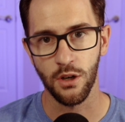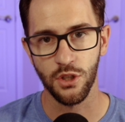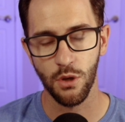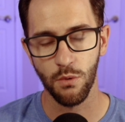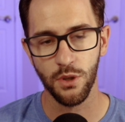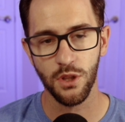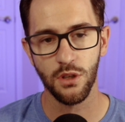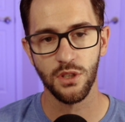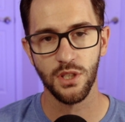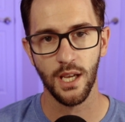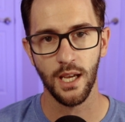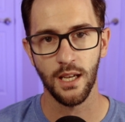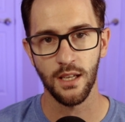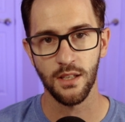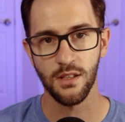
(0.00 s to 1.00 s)
So what they're
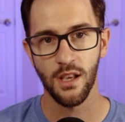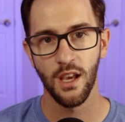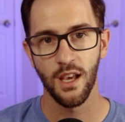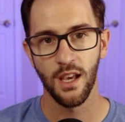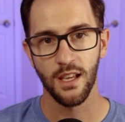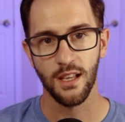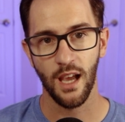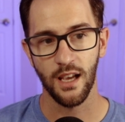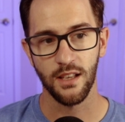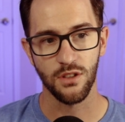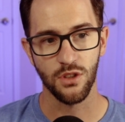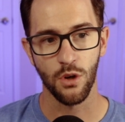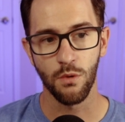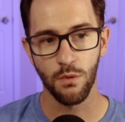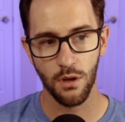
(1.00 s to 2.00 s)
saying is, guys,
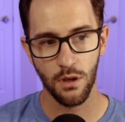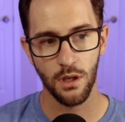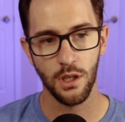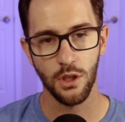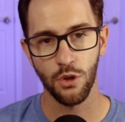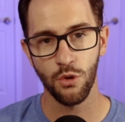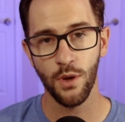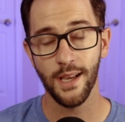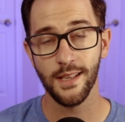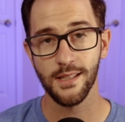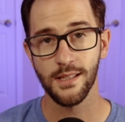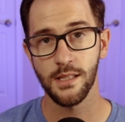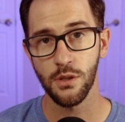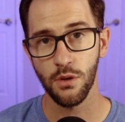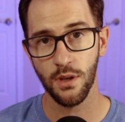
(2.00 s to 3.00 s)
don't worry, you guys
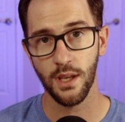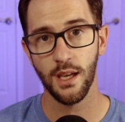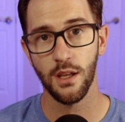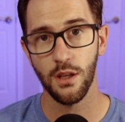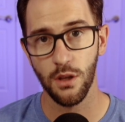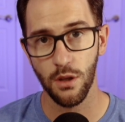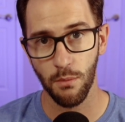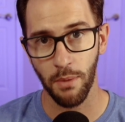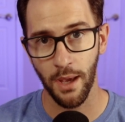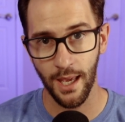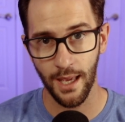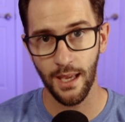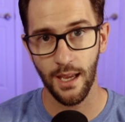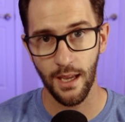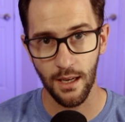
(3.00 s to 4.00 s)
still get
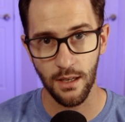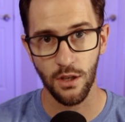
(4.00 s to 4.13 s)
paid.